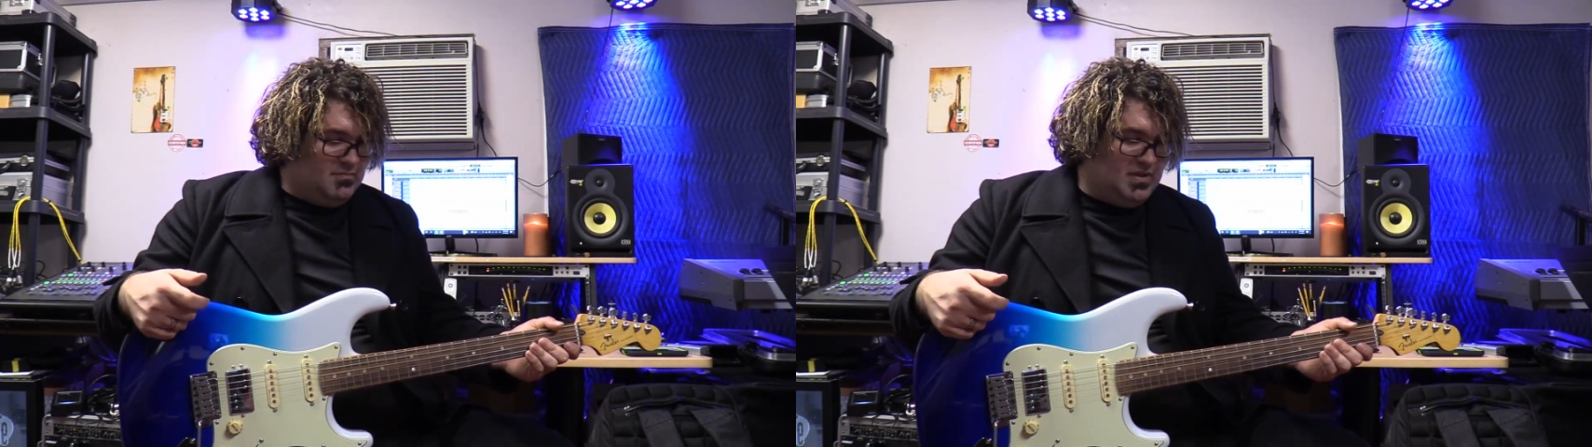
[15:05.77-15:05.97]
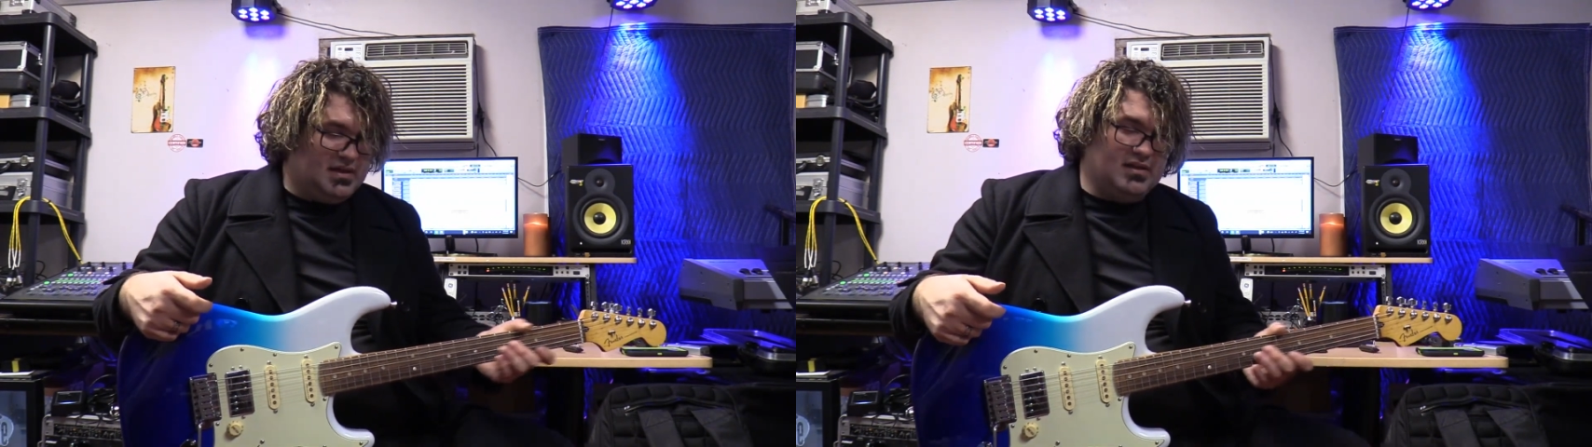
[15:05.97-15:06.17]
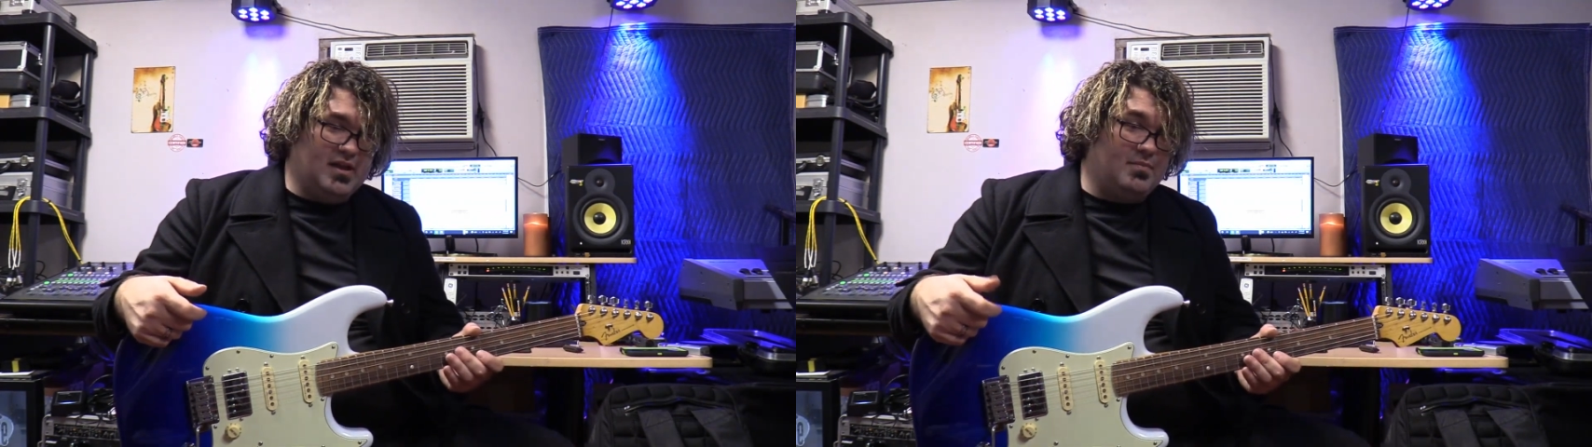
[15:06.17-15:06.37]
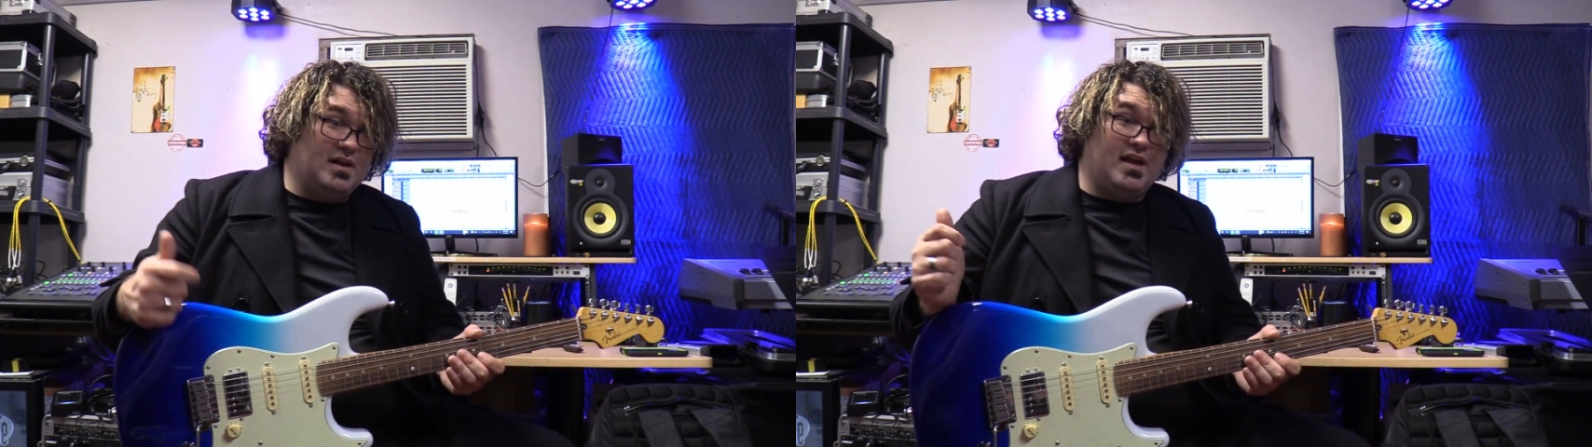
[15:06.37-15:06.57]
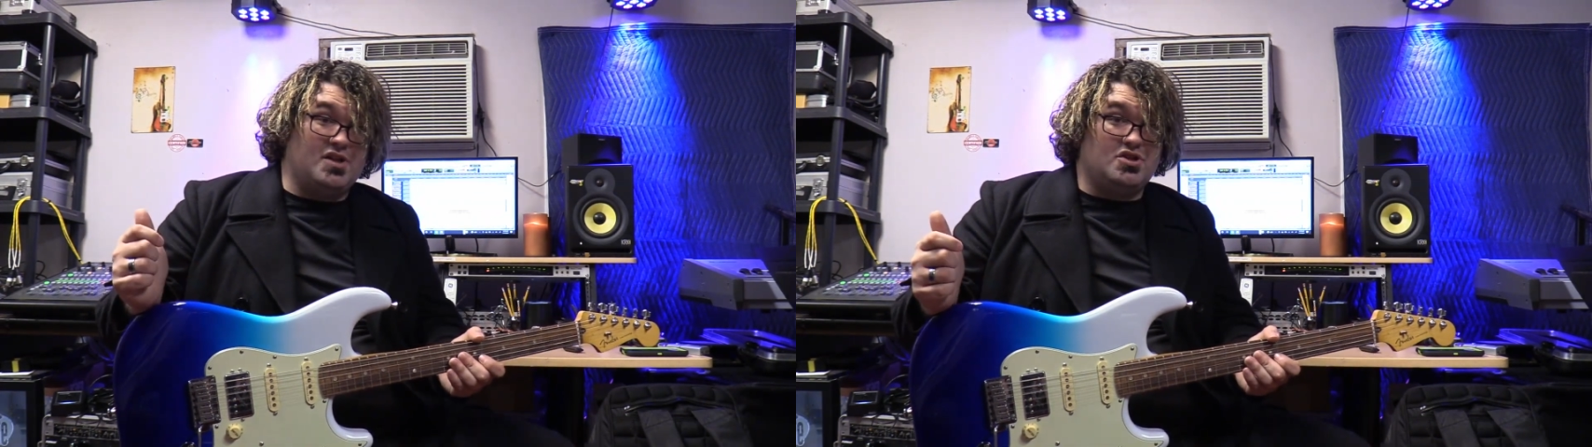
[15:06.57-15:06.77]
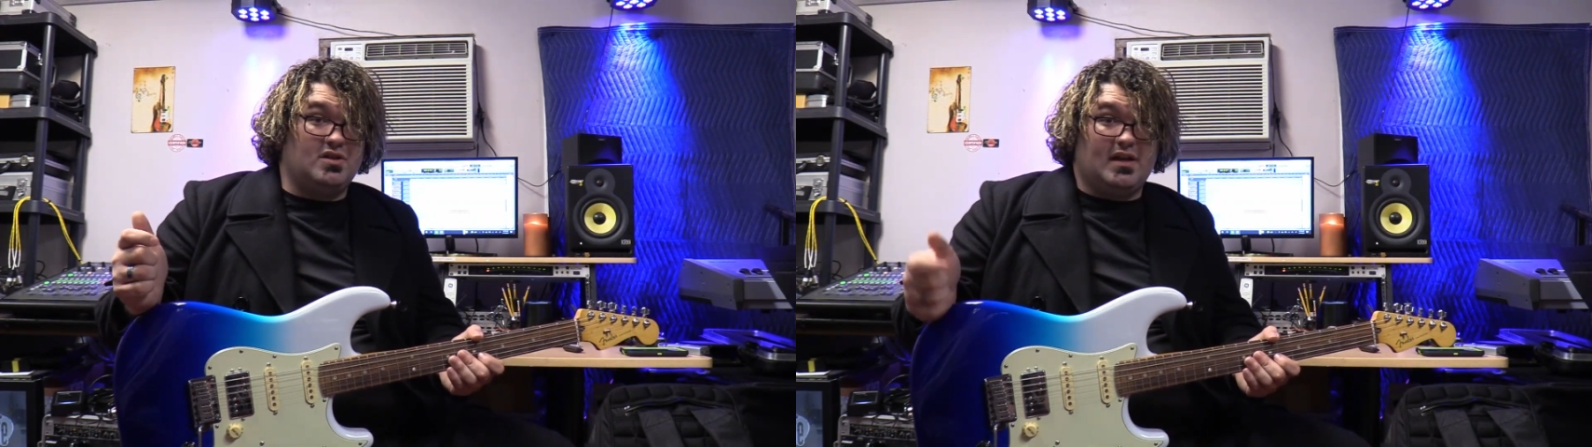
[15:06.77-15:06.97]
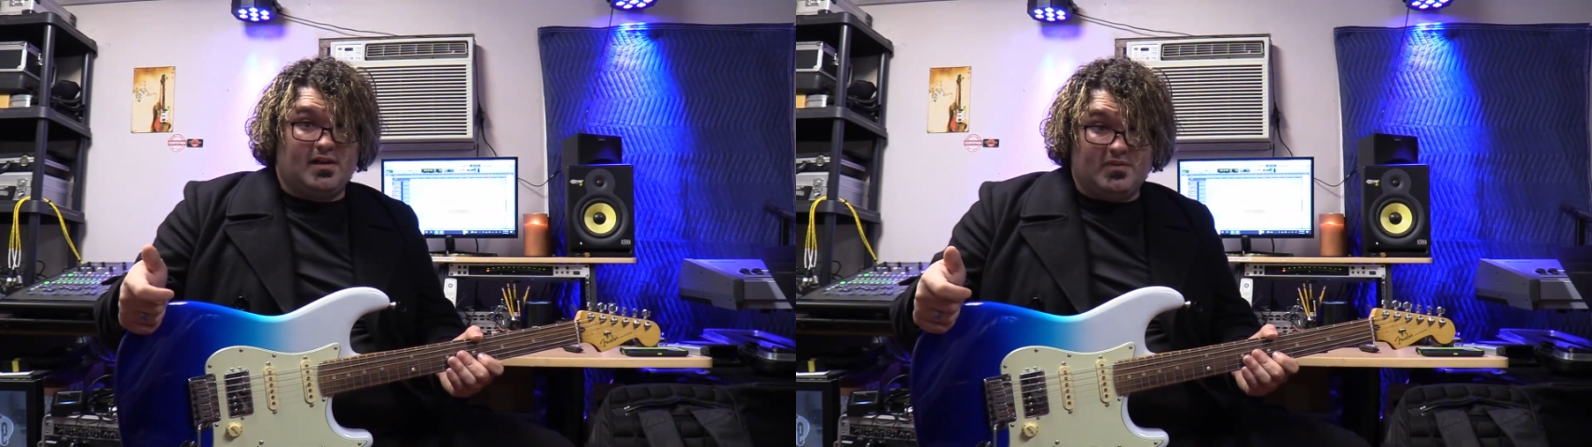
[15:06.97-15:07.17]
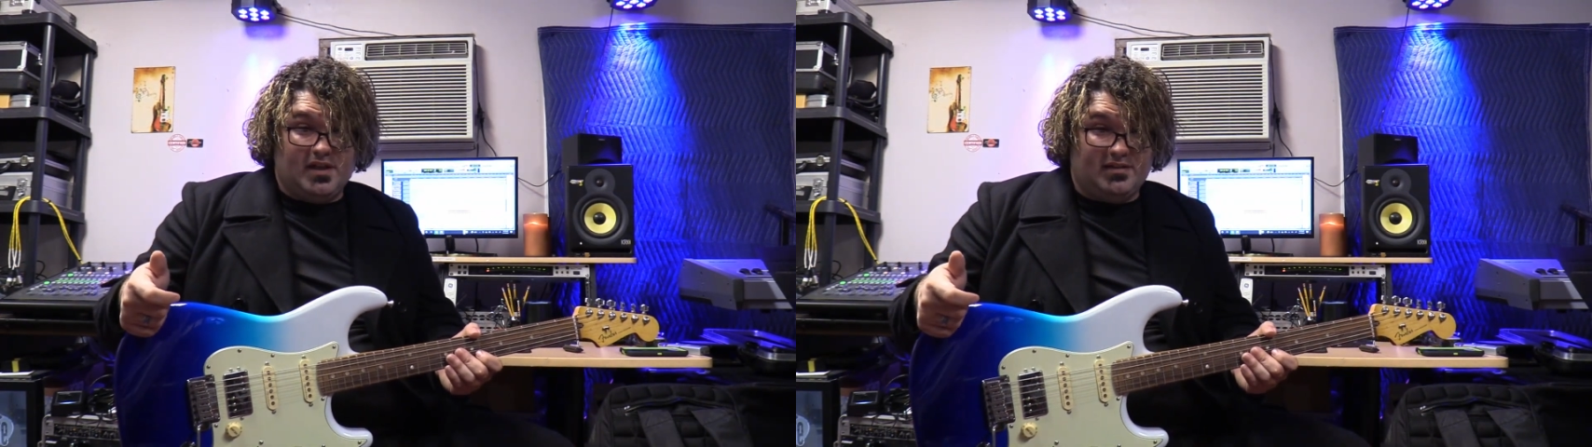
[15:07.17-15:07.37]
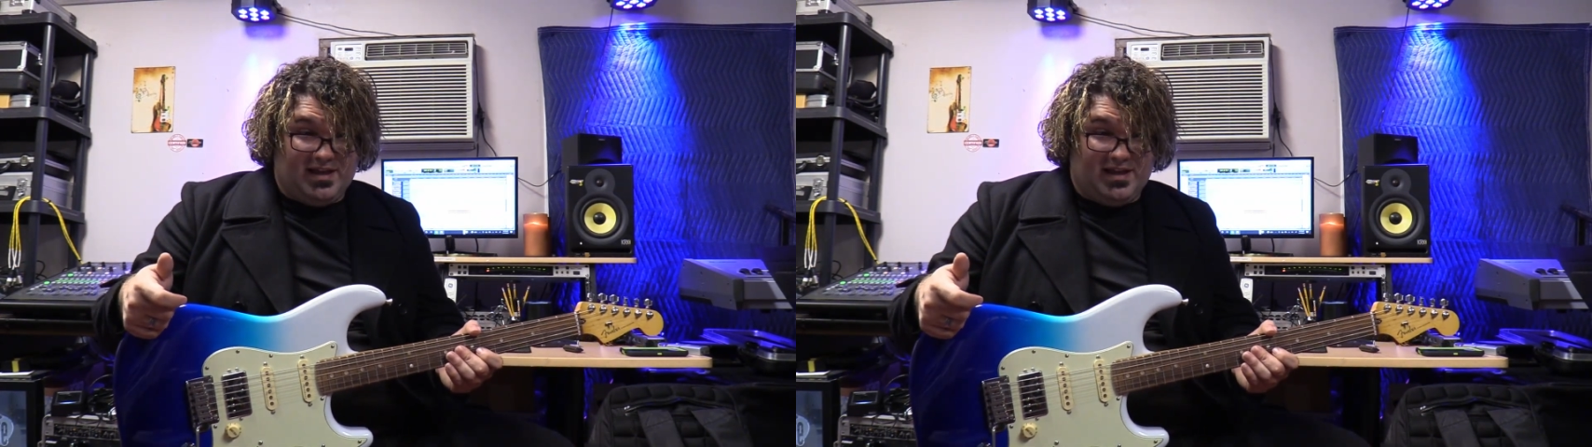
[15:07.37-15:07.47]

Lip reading: Picked it up, and I should not have done